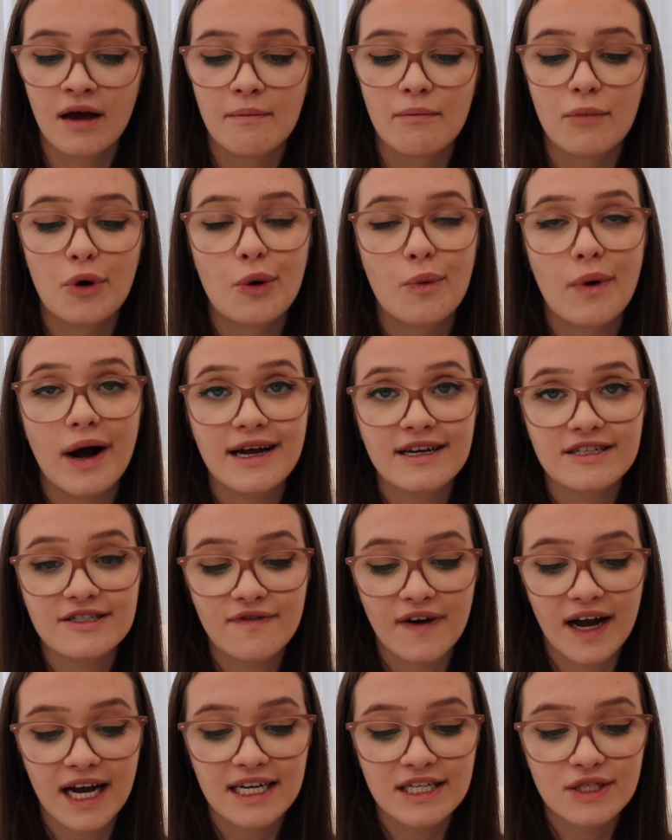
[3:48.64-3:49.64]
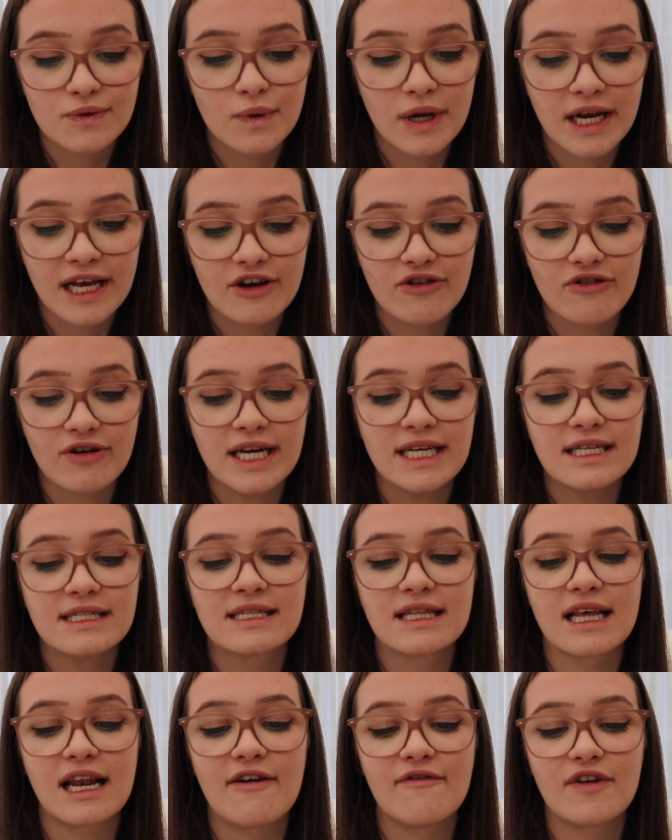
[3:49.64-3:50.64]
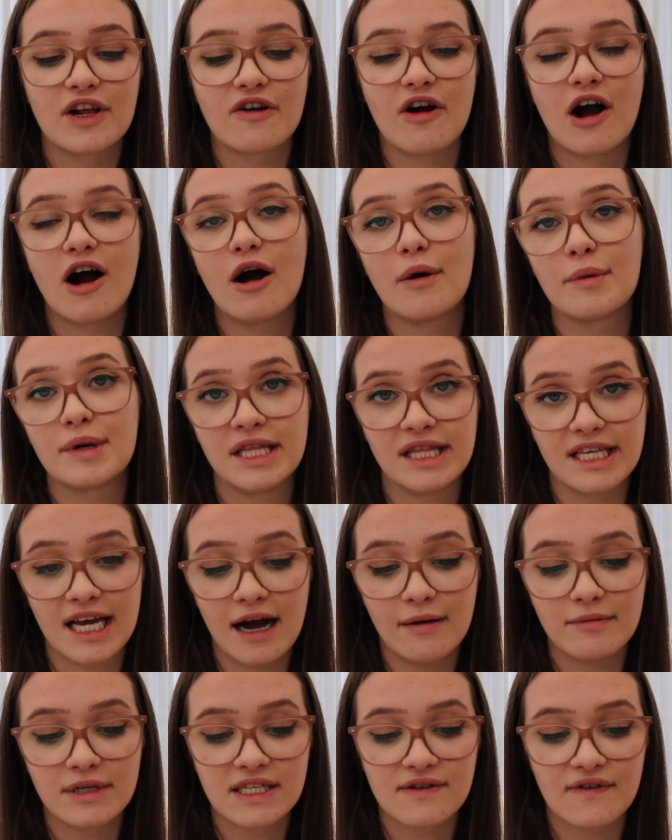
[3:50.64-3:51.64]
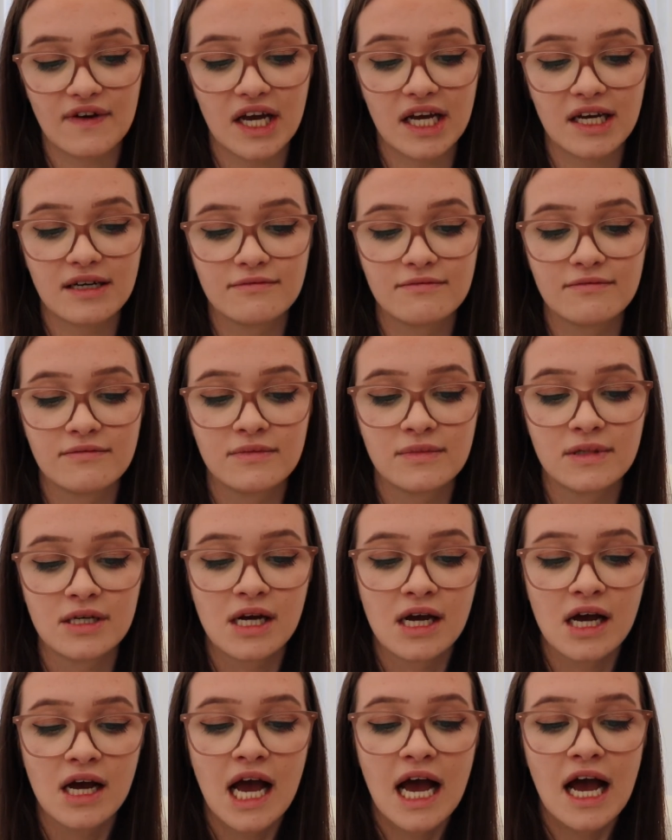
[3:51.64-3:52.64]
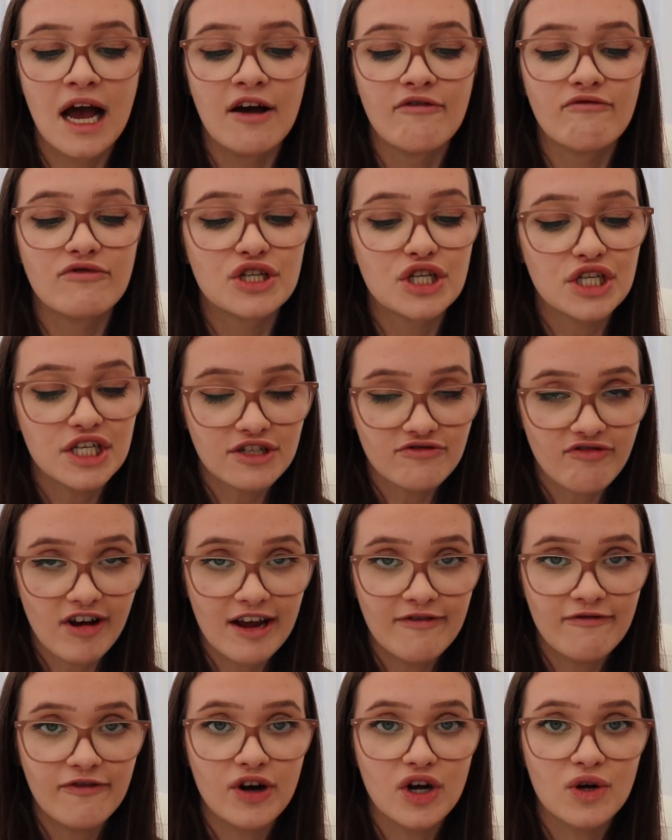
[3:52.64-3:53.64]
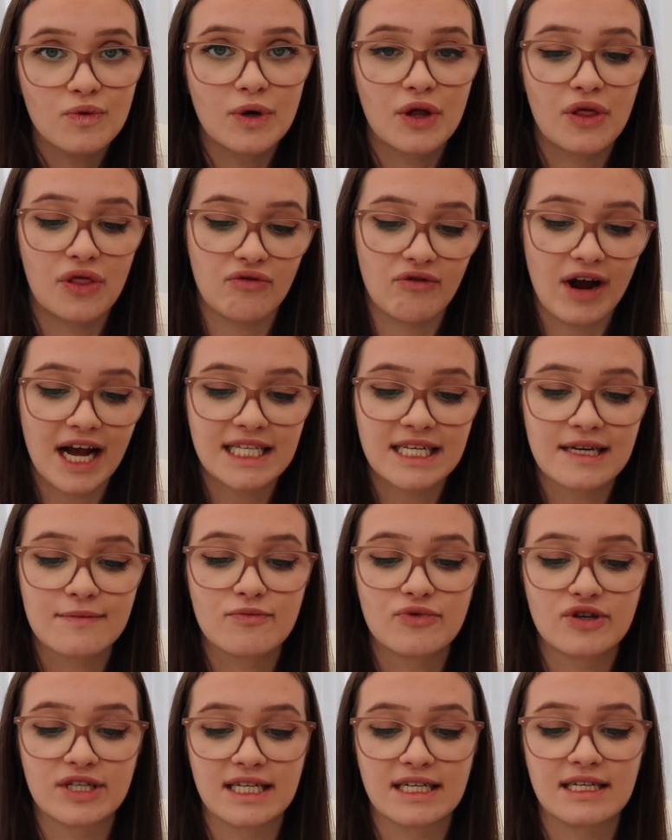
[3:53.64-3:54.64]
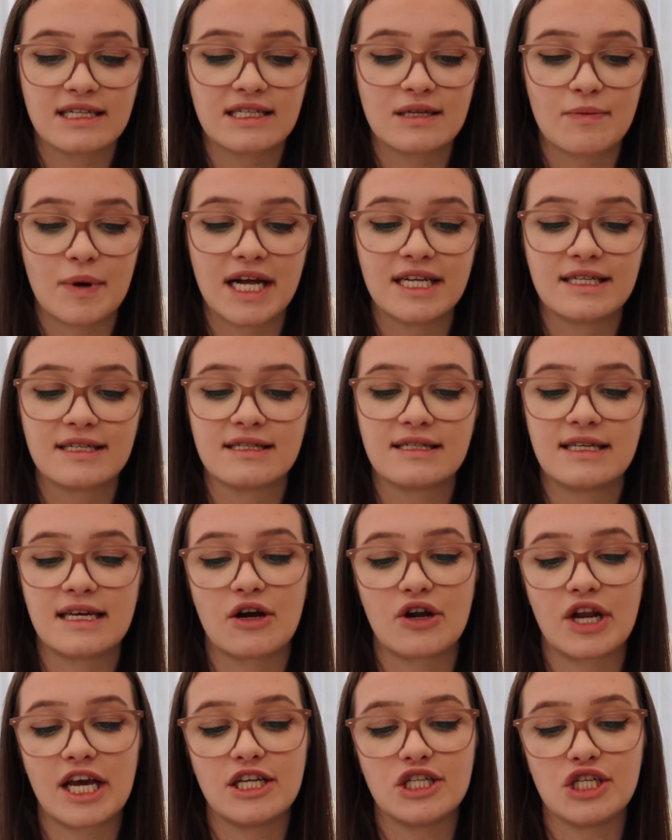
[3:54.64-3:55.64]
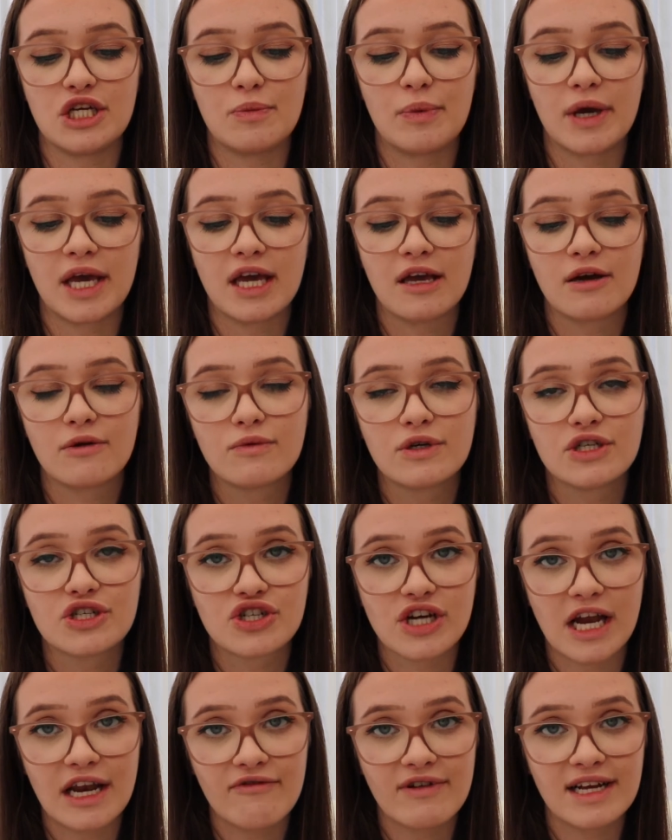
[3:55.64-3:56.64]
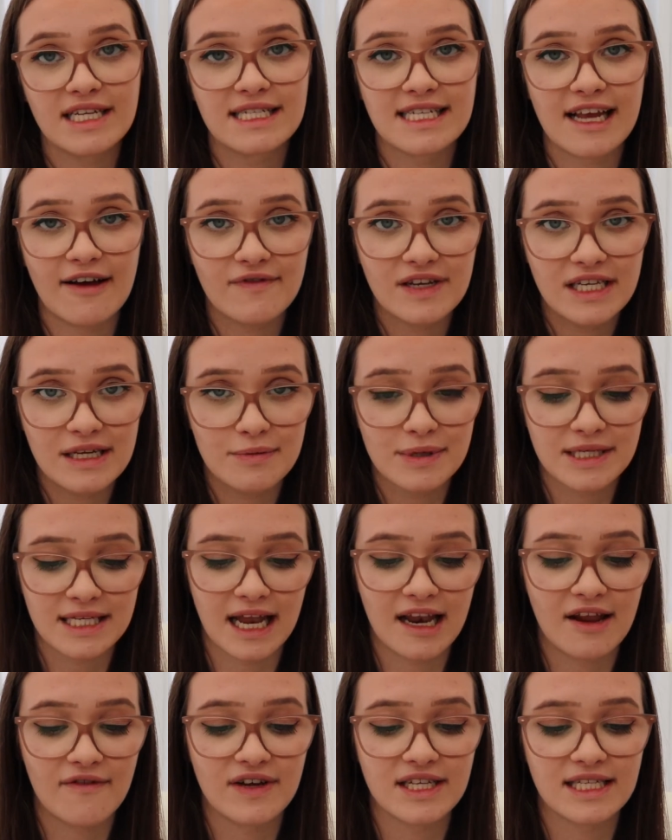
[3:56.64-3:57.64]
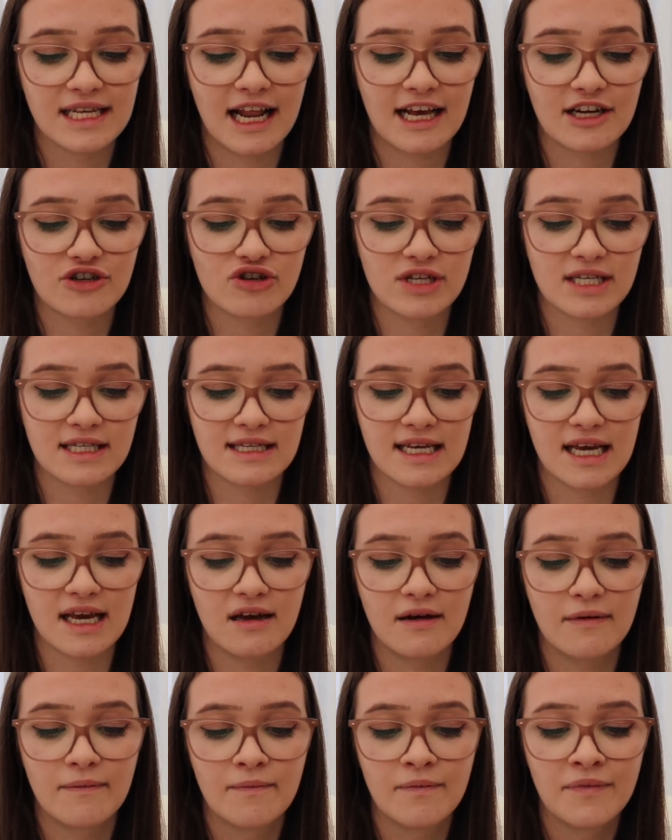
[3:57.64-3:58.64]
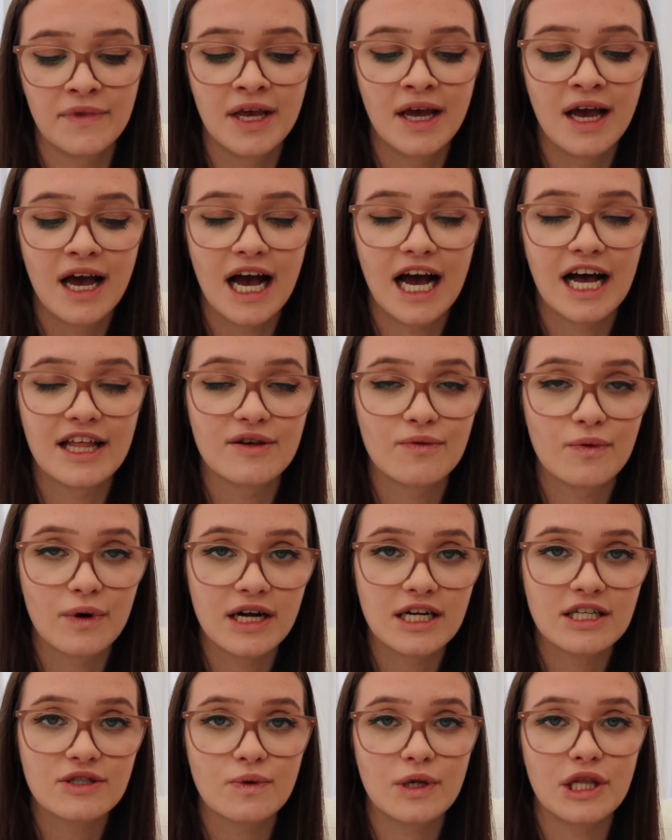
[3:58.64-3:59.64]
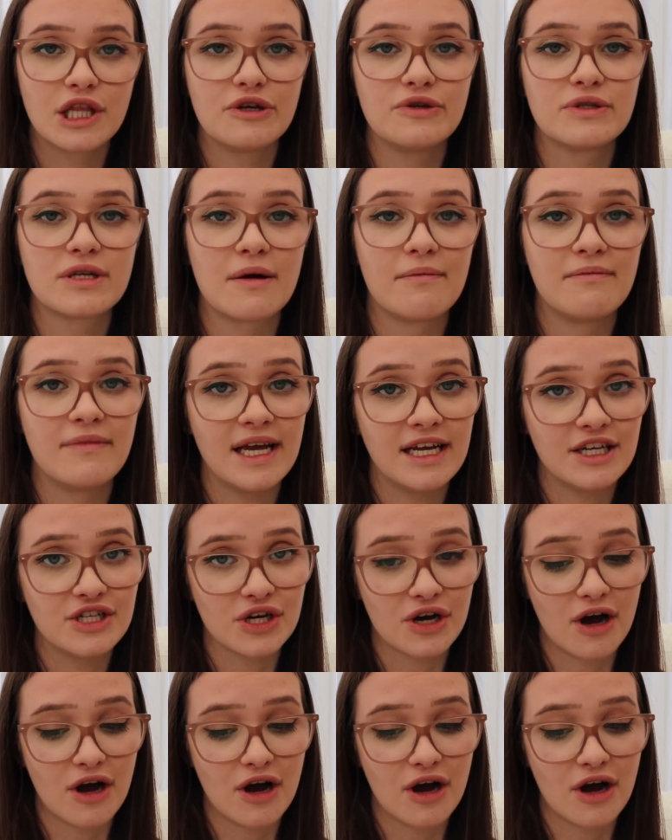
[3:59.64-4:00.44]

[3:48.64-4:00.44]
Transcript: More wildfires will increase the level of carbon in the atmosphere. Reduced rainfall will threaten Brazil's dependency on HEP, which generates 70% of its electricity, and the world will lose a major